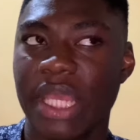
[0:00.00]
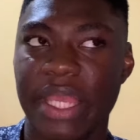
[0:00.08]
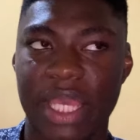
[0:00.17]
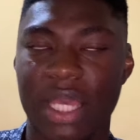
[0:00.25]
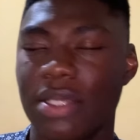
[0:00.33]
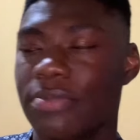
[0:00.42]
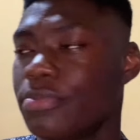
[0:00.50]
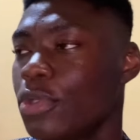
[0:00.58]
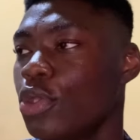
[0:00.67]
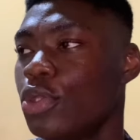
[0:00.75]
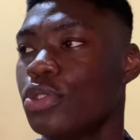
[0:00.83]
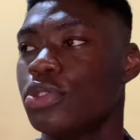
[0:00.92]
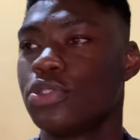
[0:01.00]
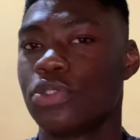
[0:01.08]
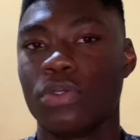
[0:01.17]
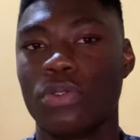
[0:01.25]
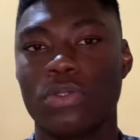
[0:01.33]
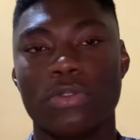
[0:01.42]
Yeah.
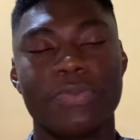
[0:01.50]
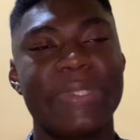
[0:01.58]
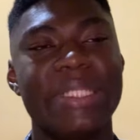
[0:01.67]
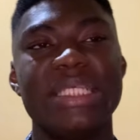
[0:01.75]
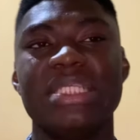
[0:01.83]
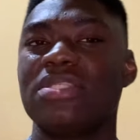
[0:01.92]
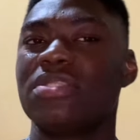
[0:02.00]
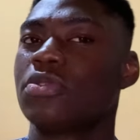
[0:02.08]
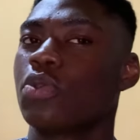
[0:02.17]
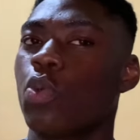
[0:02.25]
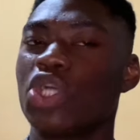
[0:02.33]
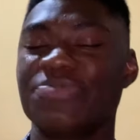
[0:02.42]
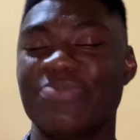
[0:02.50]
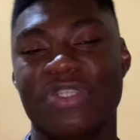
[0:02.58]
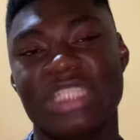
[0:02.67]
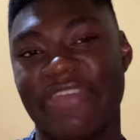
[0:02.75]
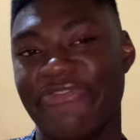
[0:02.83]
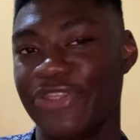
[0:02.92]
So please watch my
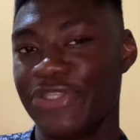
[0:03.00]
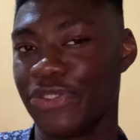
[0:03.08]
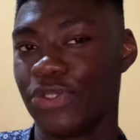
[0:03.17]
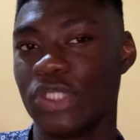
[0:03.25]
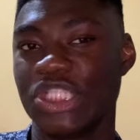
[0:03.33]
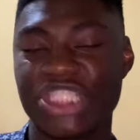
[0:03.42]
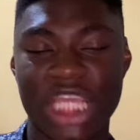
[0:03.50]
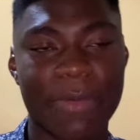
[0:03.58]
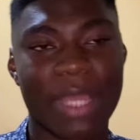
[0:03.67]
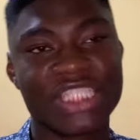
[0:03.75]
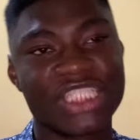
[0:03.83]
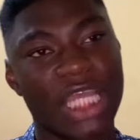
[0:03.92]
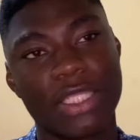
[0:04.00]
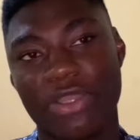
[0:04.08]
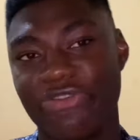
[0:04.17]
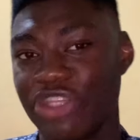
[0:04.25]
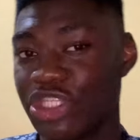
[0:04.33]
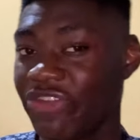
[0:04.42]
other videos, check my
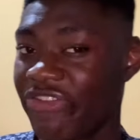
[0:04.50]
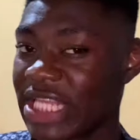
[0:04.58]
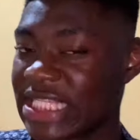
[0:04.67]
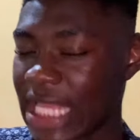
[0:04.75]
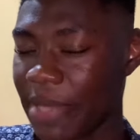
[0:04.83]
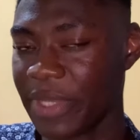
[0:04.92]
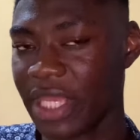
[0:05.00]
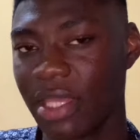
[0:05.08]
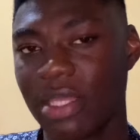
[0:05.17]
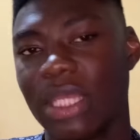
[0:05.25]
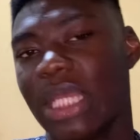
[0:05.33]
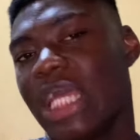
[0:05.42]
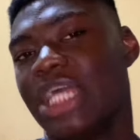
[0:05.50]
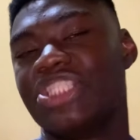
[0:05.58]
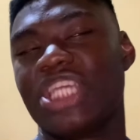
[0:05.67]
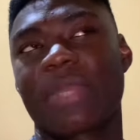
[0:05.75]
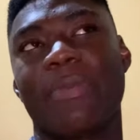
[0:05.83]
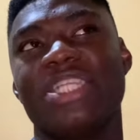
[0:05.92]
channel. If this is your first time here,
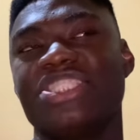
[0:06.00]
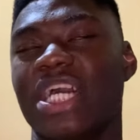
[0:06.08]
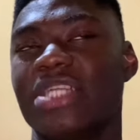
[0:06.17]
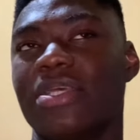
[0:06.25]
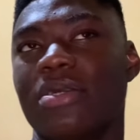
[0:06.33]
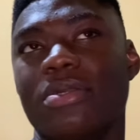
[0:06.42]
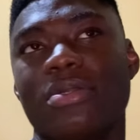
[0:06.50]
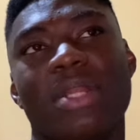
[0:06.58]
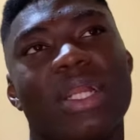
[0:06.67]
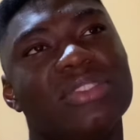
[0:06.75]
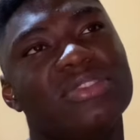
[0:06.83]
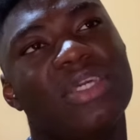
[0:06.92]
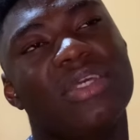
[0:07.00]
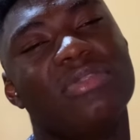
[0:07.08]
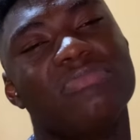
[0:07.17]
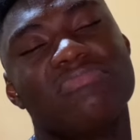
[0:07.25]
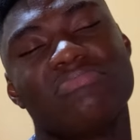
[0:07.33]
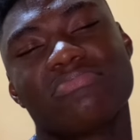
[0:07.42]
check my channel, and
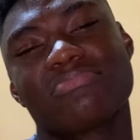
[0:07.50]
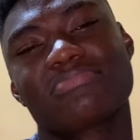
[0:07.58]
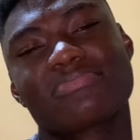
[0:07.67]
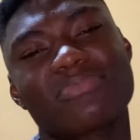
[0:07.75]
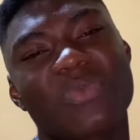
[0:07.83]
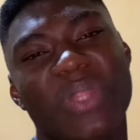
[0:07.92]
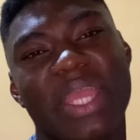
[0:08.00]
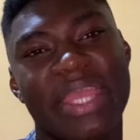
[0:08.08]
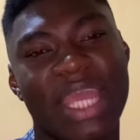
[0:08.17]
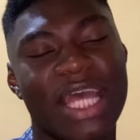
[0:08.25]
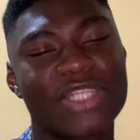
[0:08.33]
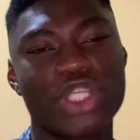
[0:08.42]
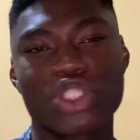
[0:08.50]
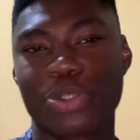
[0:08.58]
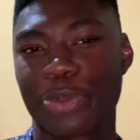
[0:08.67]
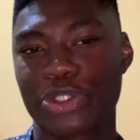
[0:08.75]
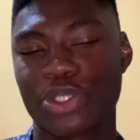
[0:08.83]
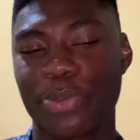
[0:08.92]
then yeah, just
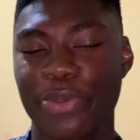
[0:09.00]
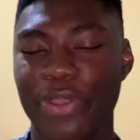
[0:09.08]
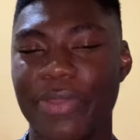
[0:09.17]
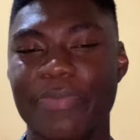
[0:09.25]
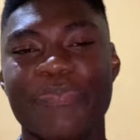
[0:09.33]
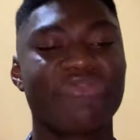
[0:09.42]
support your boy.